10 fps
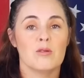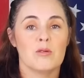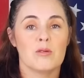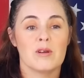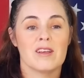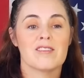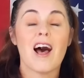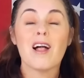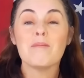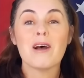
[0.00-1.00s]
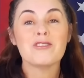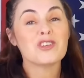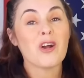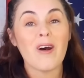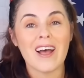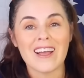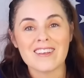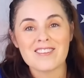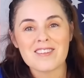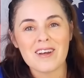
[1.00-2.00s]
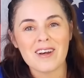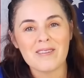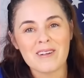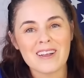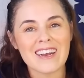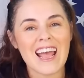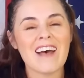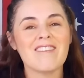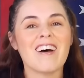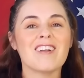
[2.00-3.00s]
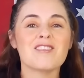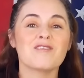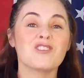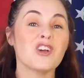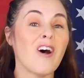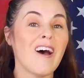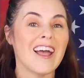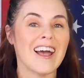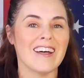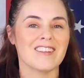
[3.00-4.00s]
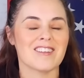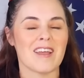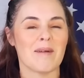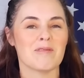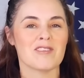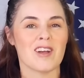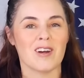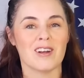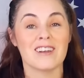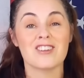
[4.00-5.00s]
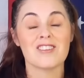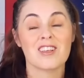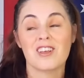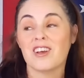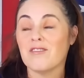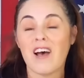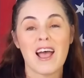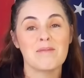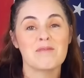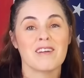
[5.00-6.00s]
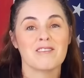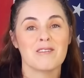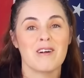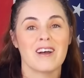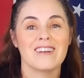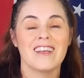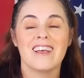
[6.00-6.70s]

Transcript: who is all about joy. So we're going to have lots of joy on this episode and just good vibes, everyone.